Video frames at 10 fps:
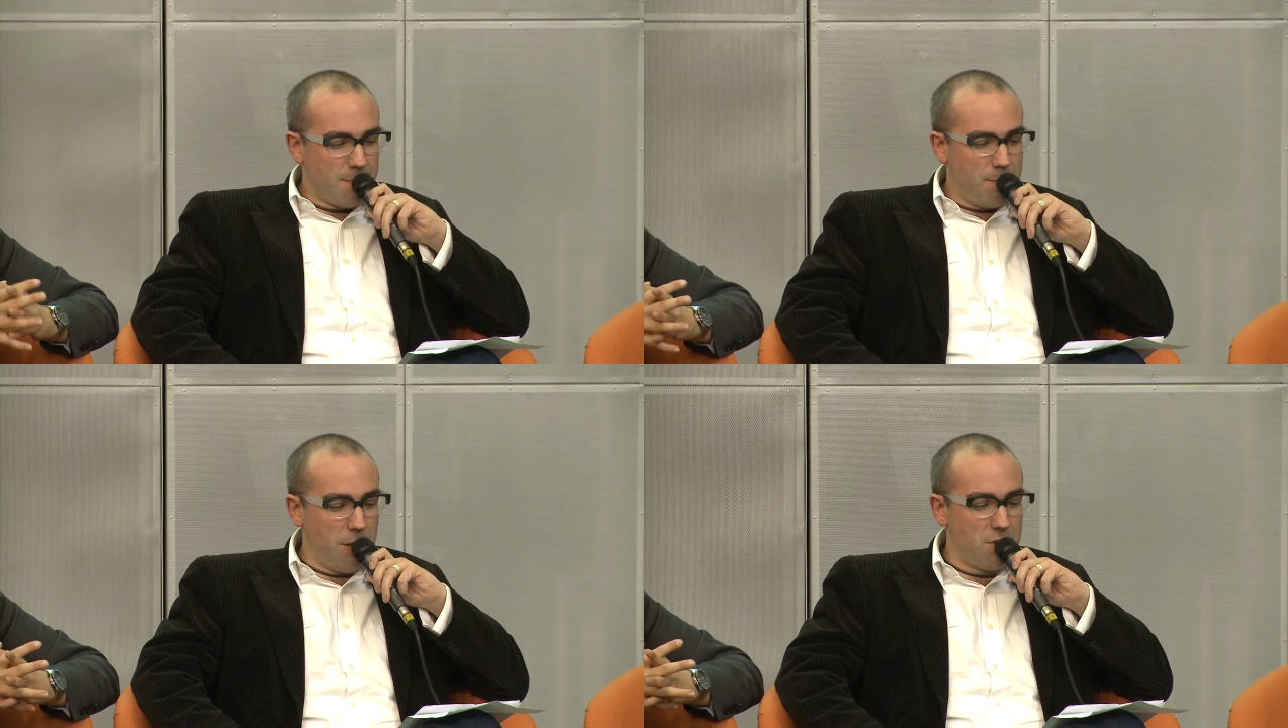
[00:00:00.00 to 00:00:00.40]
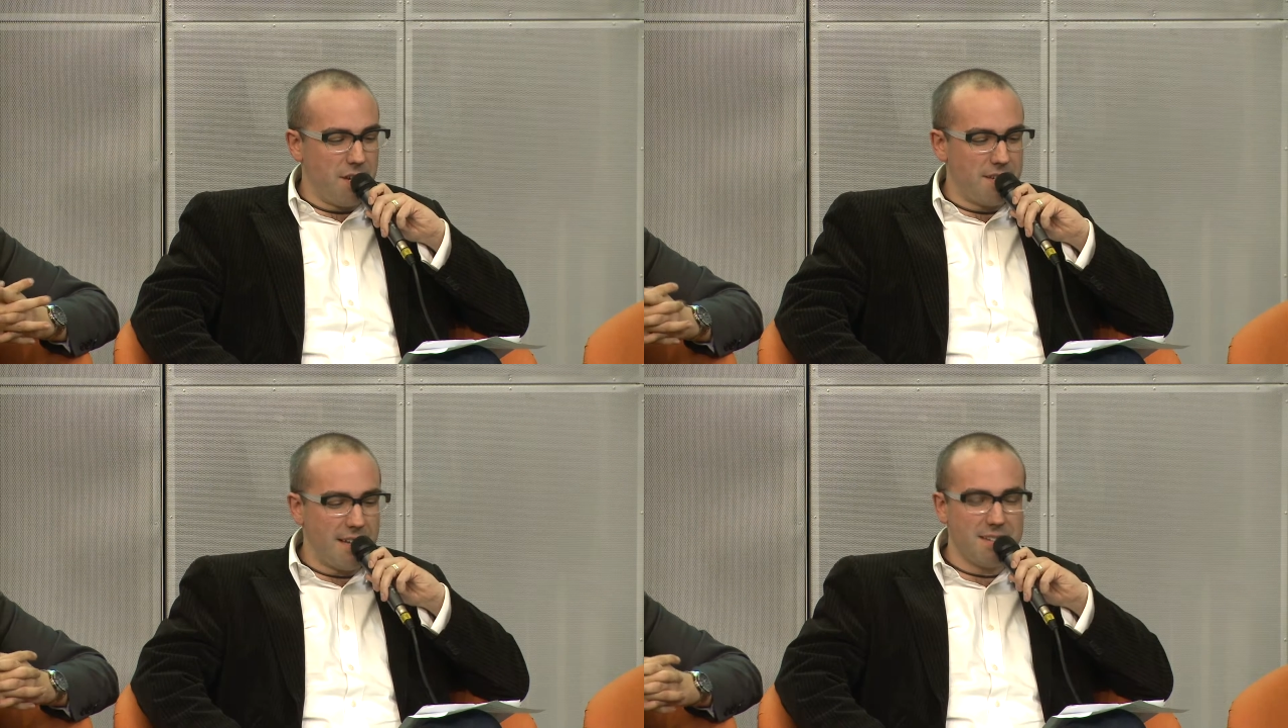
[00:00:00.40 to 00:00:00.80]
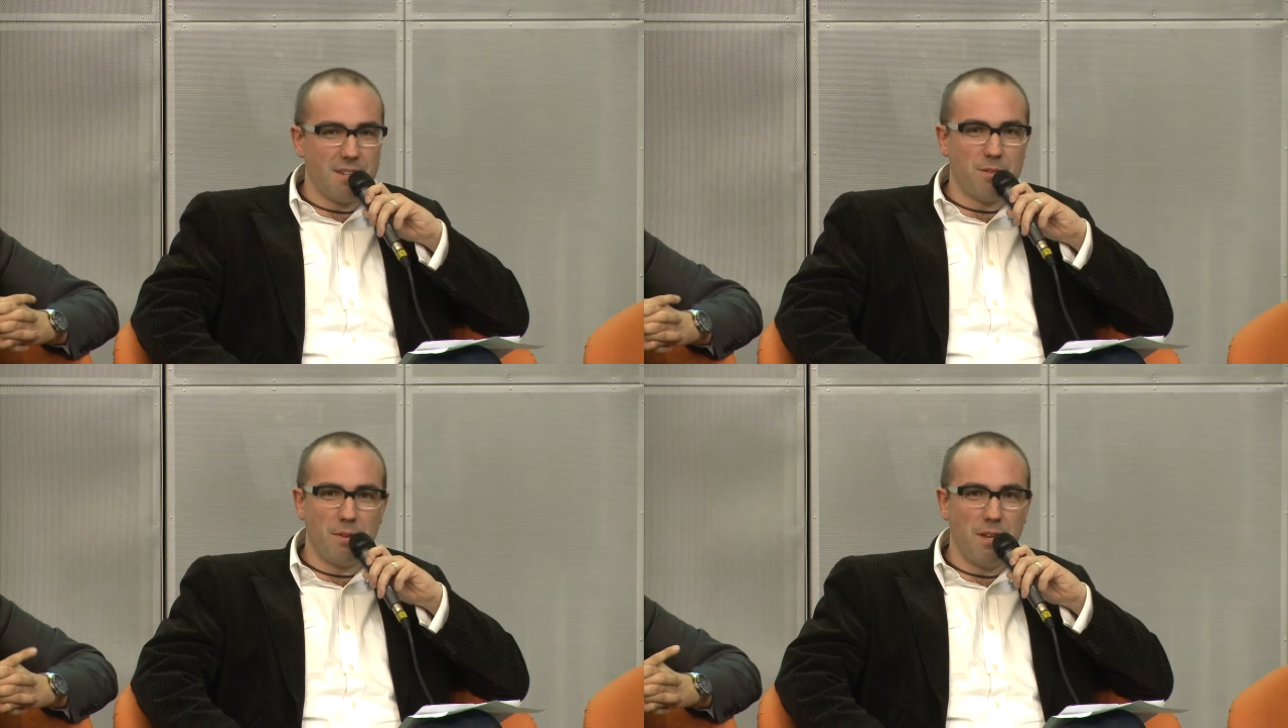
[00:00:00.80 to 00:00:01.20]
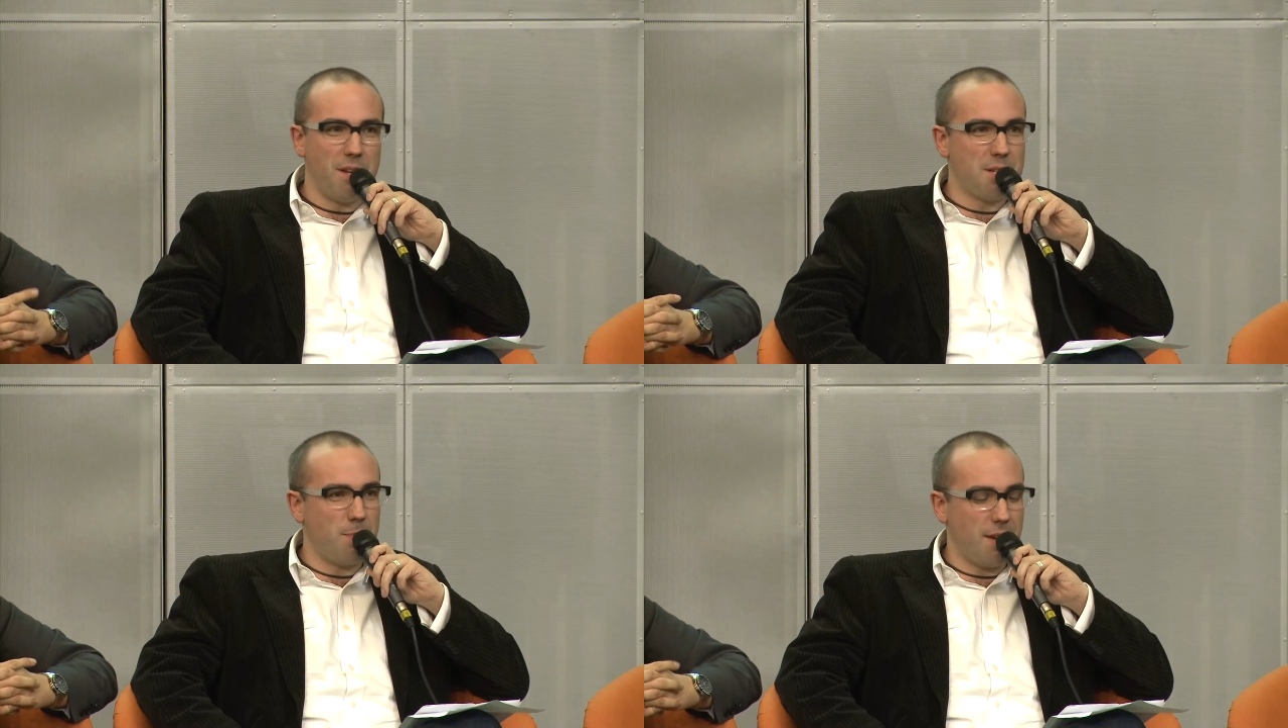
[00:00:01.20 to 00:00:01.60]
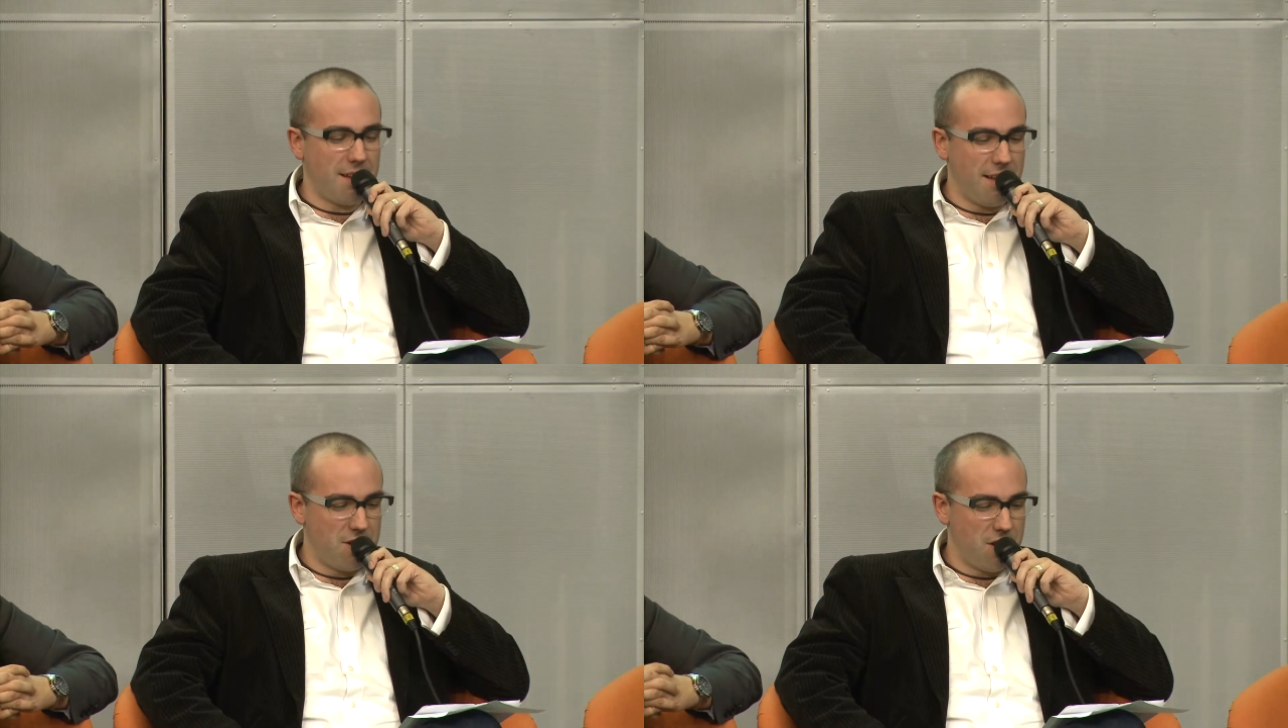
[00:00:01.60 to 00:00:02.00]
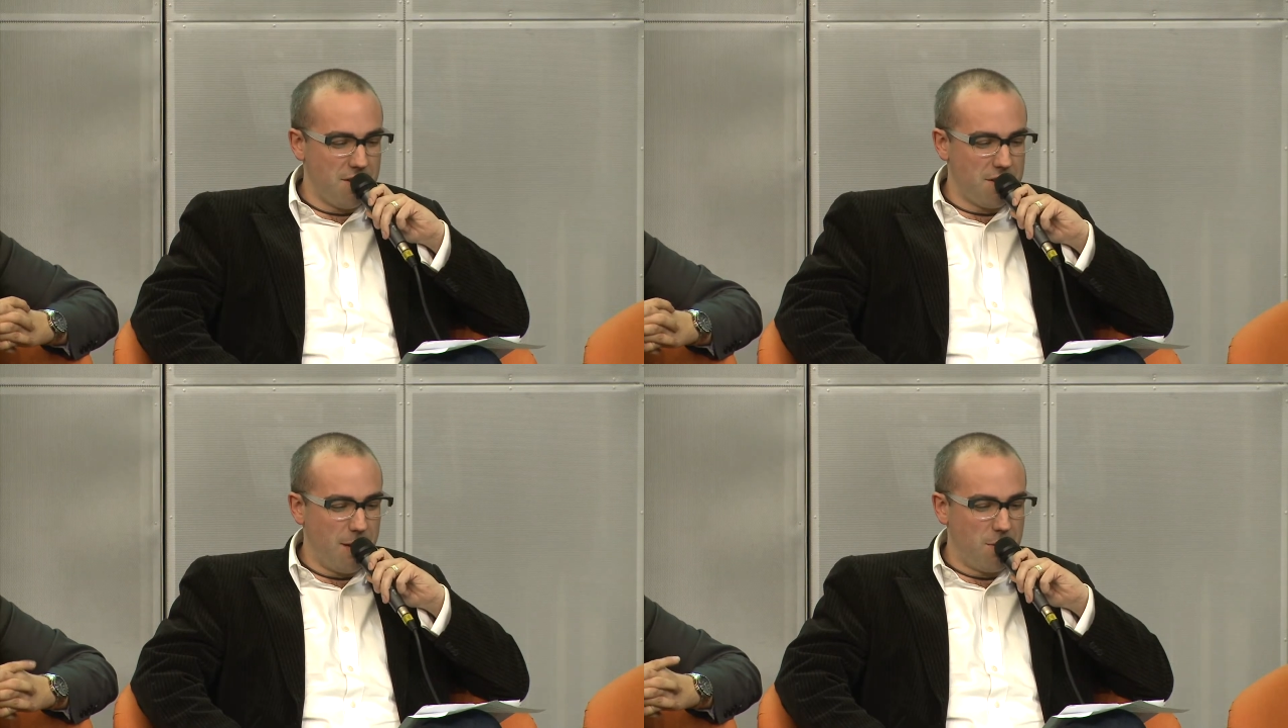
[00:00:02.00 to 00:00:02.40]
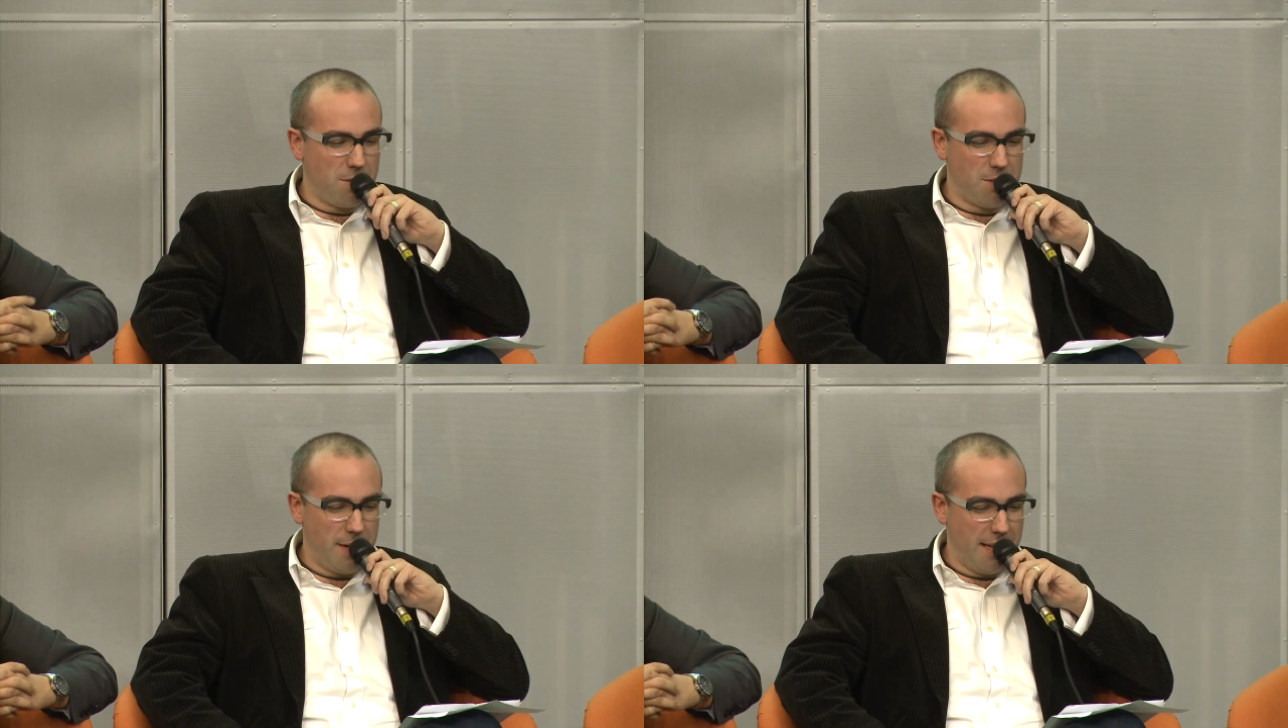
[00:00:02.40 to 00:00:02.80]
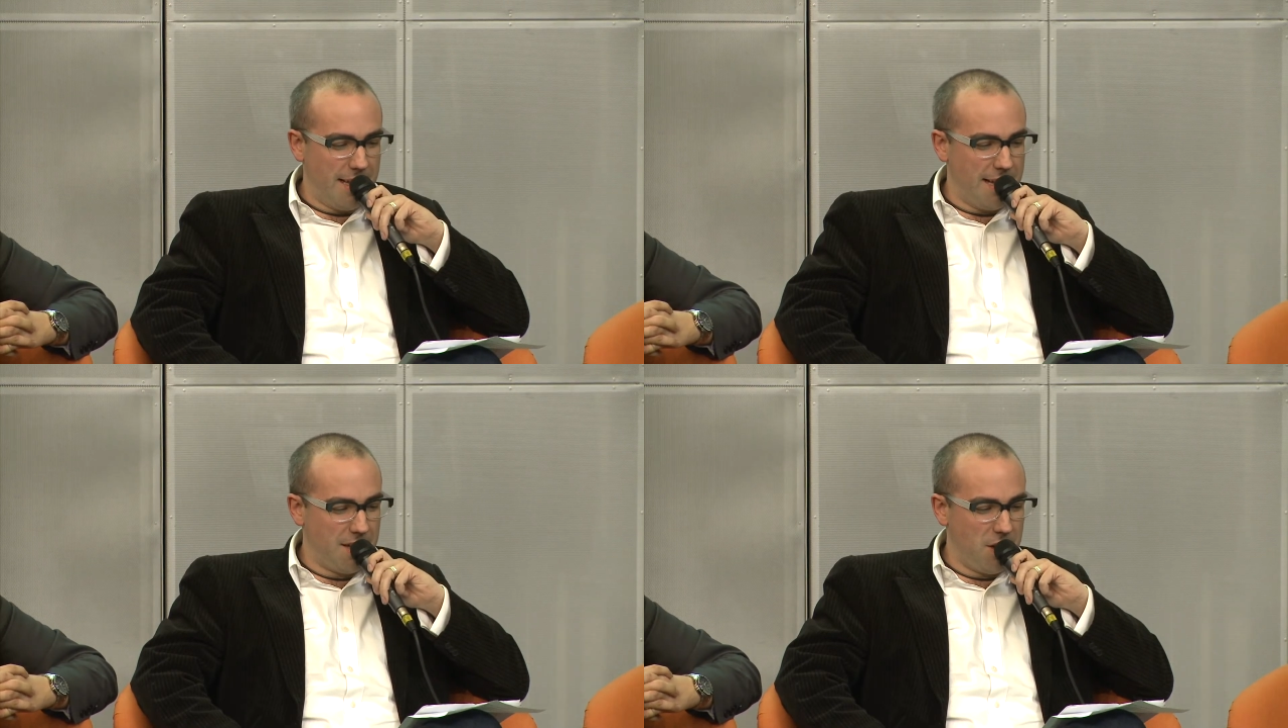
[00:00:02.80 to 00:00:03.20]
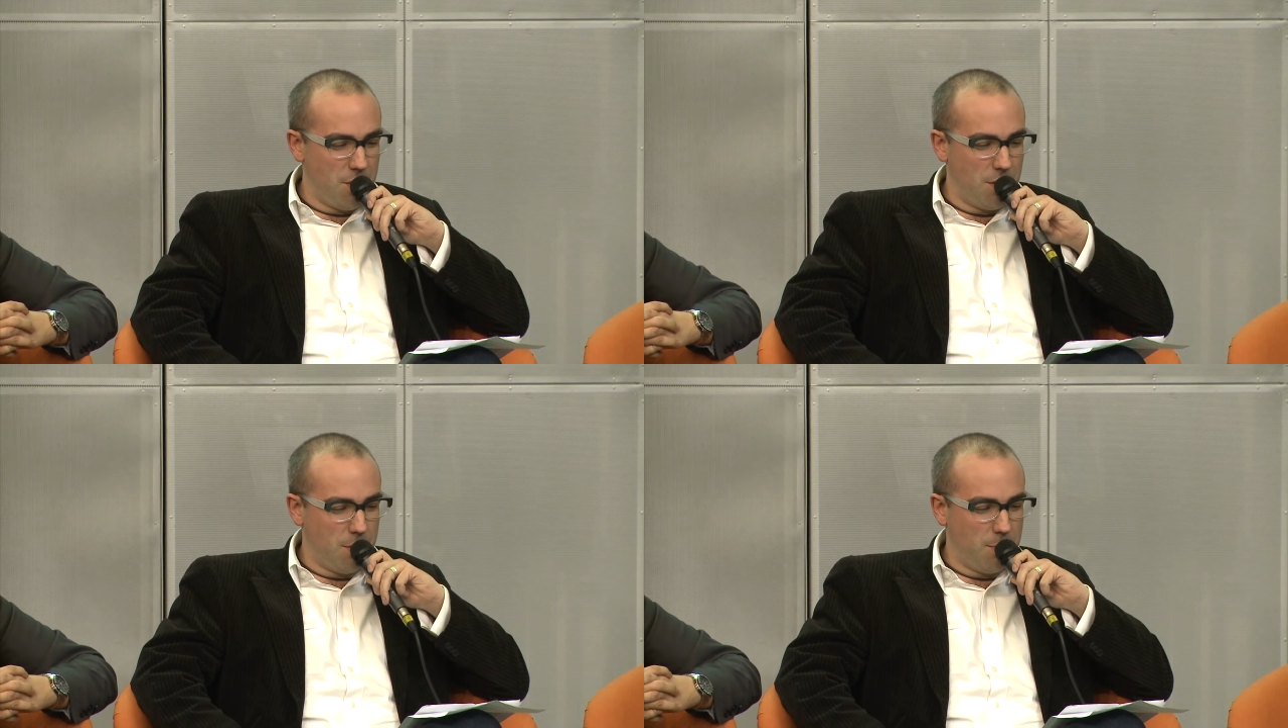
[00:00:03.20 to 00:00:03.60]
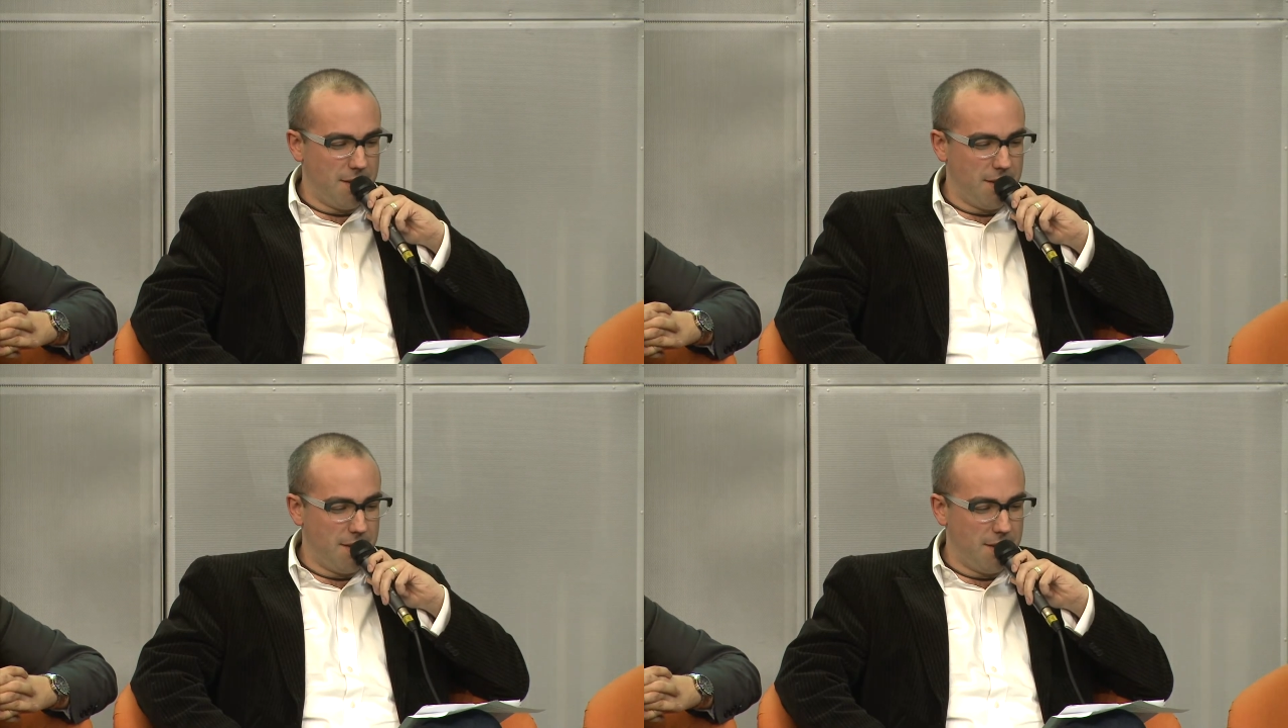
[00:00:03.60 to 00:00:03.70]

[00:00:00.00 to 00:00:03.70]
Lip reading: Pilching sounds like the sort of thing you'd expect Alan Jones to be caught doing in a London urinal.